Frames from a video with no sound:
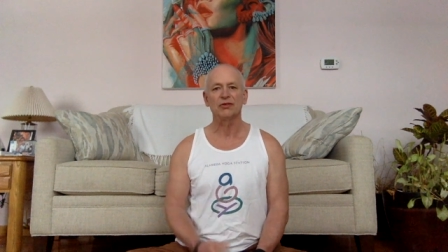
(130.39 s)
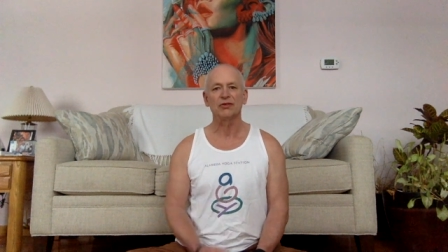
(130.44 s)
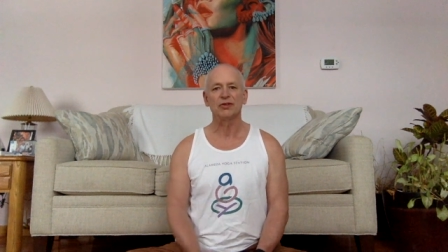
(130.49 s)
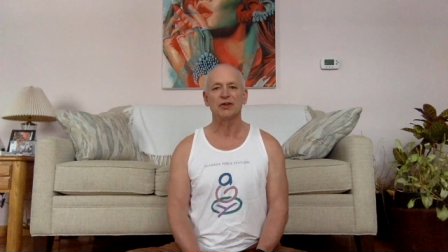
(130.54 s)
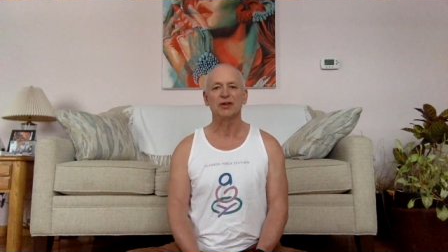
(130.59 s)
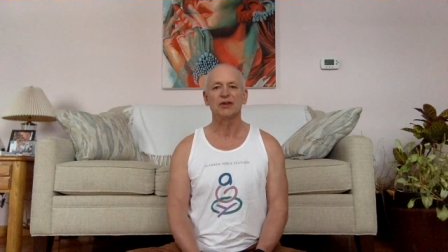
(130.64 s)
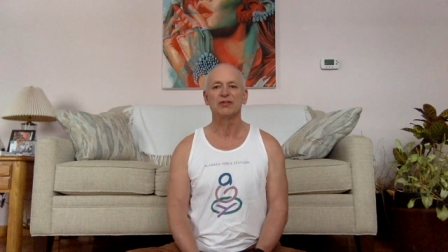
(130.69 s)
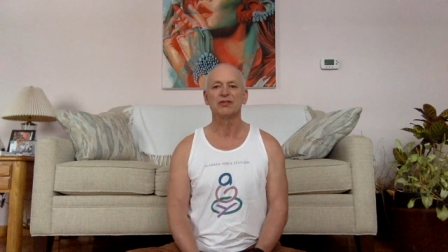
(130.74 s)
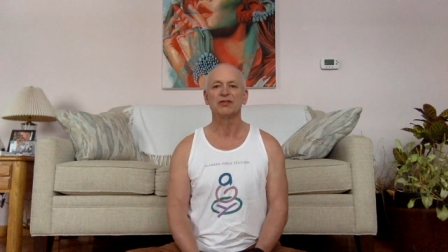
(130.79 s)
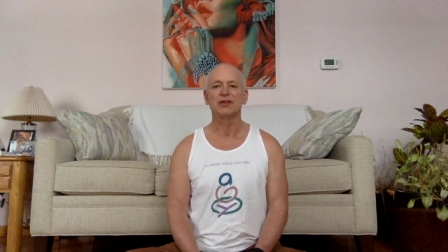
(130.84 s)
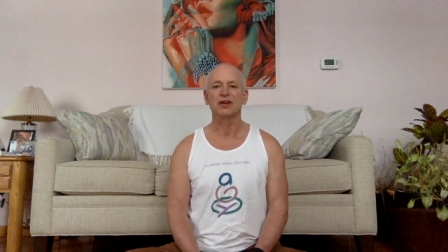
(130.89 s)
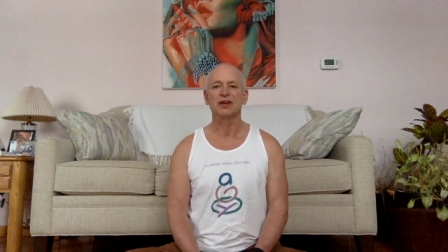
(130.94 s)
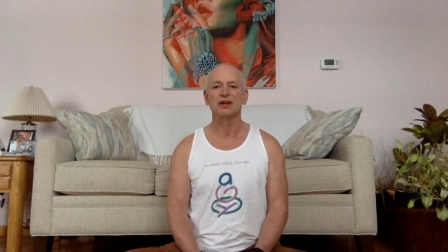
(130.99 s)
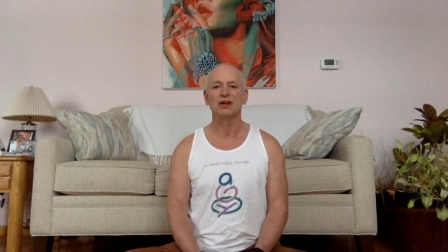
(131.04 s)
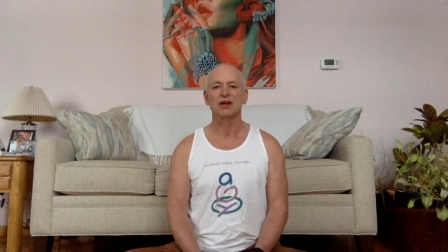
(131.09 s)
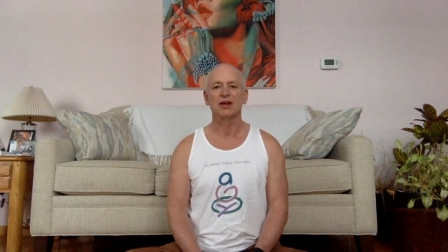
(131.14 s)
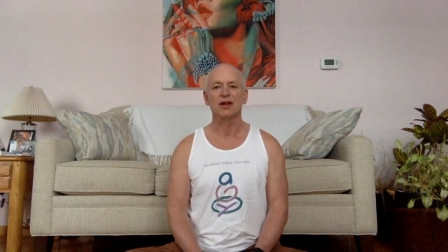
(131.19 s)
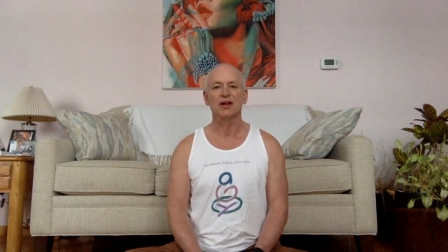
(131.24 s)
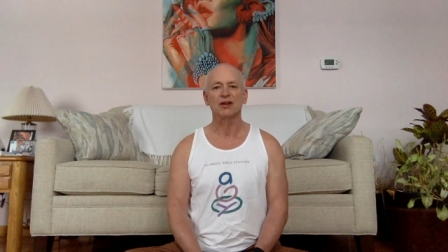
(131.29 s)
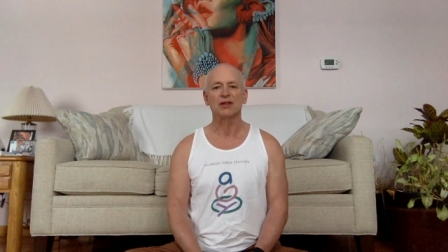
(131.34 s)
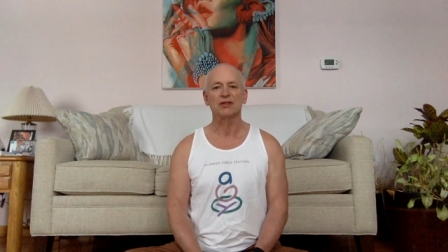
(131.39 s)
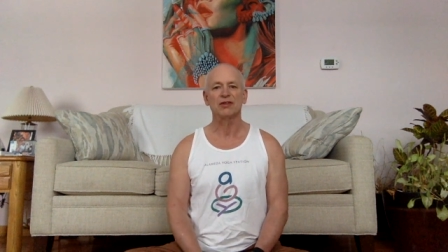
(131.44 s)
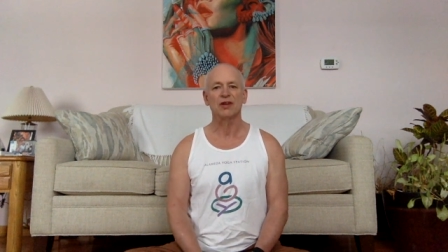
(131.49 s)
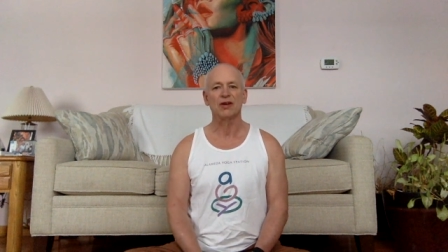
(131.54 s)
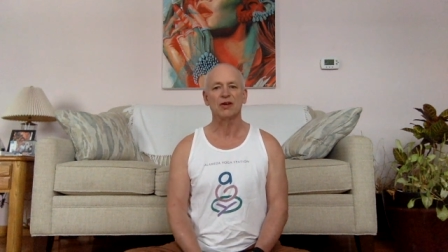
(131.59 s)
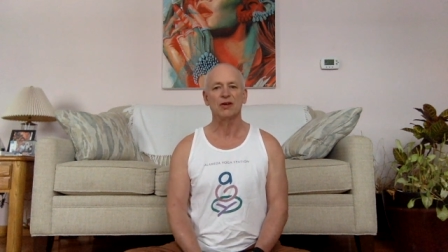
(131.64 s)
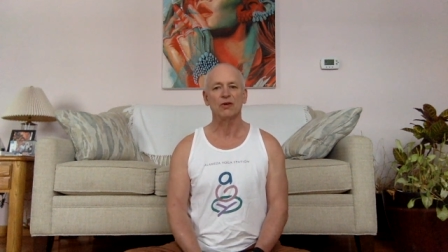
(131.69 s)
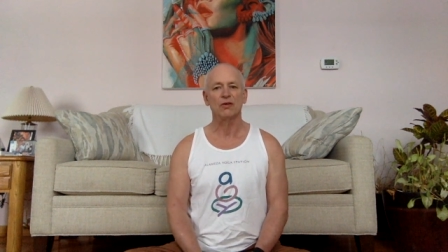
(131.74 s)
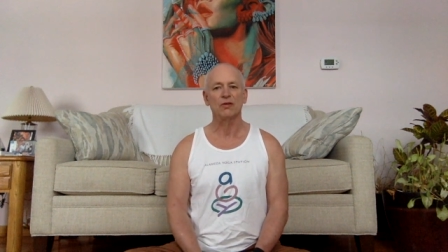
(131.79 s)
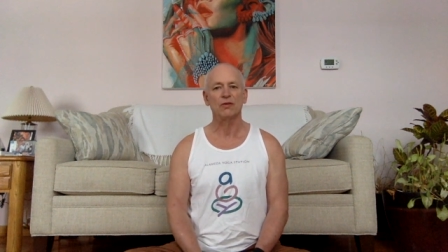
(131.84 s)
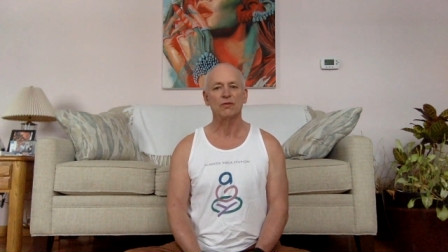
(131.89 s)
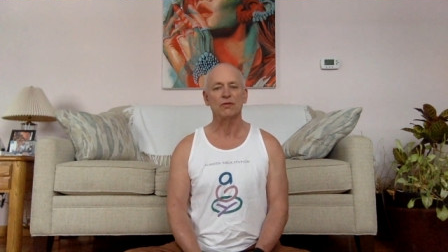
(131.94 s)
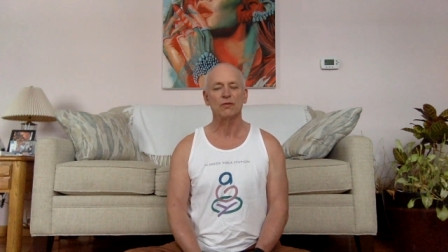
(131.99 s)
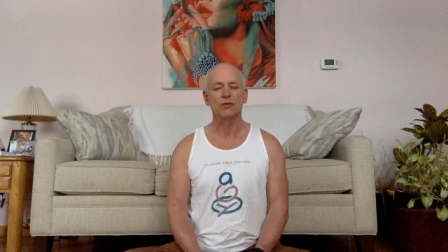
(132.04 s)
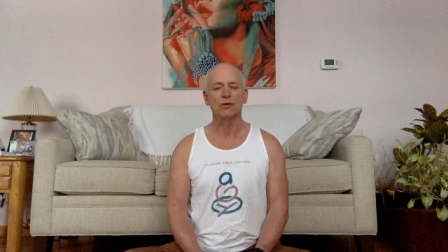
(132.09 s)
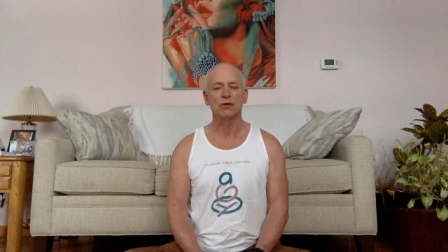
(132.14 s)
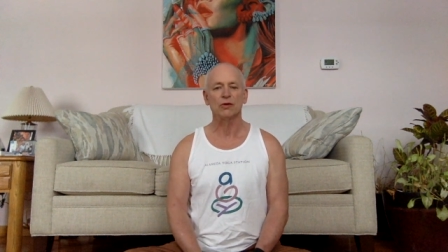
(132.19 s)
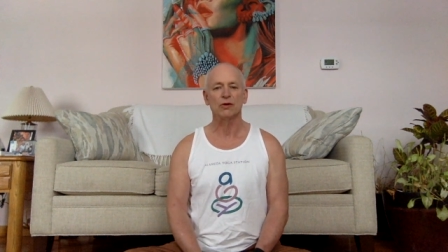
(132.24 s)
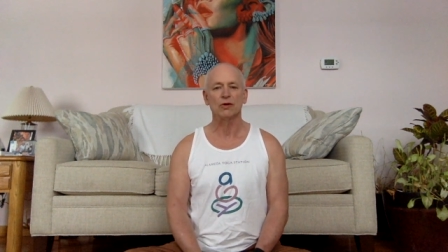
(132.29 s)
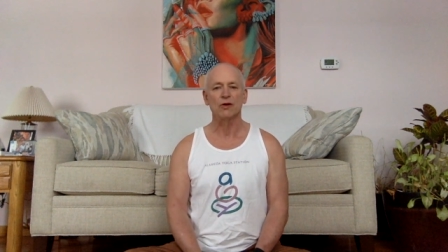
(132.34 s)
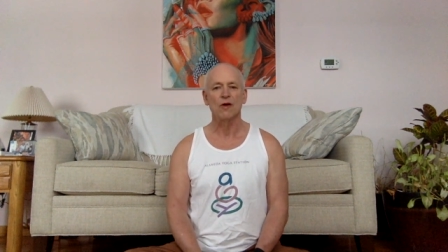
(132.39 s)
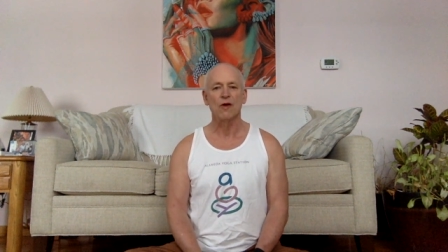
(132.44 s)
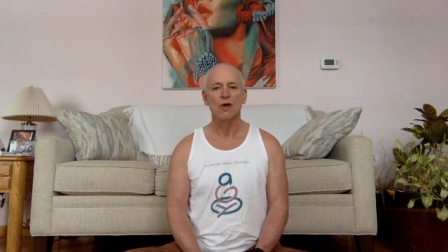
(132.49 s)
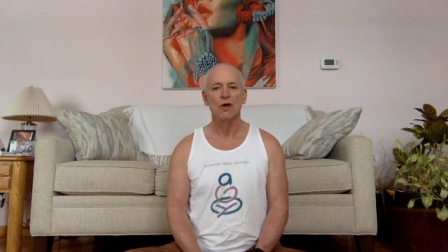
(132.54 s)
10-second exhale for